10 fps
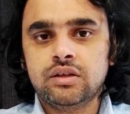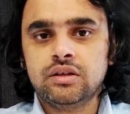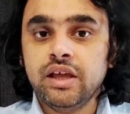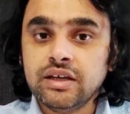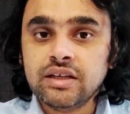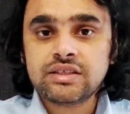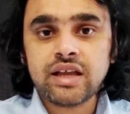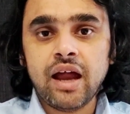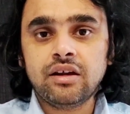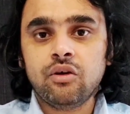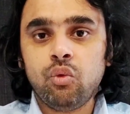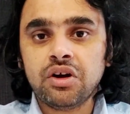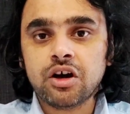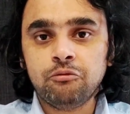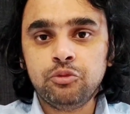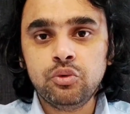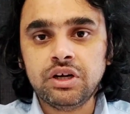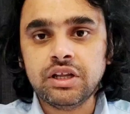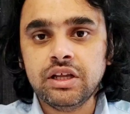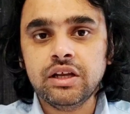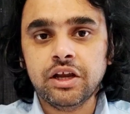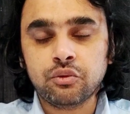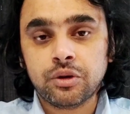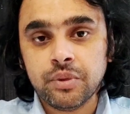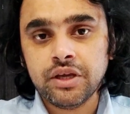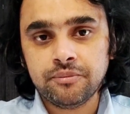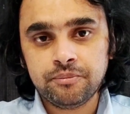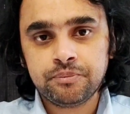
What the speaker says: They understand what a poor deal it would be.